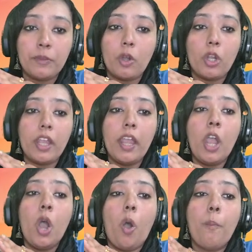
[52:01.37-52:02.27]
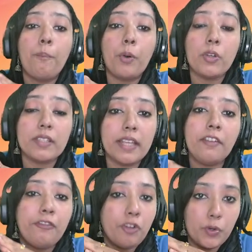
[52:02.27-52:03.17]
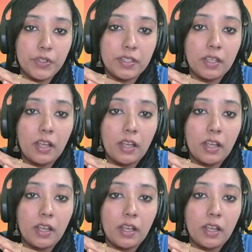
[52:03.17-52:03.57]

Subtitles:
Okay, opposing force.